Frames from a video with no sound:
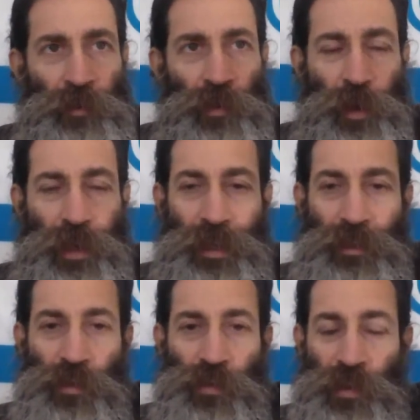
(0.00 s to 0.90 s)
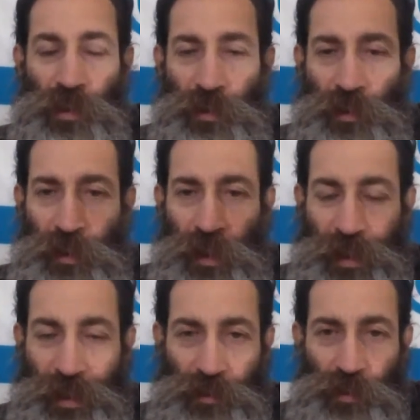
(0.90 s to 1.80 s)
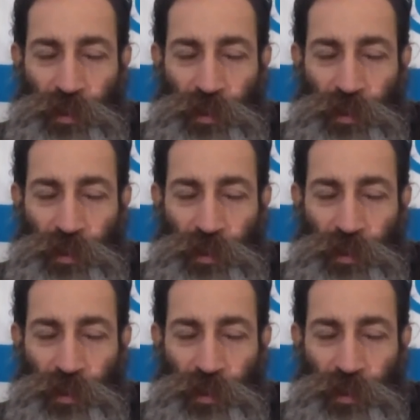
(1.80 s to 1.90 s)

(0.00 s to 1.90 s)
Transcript: So angels, literally angels.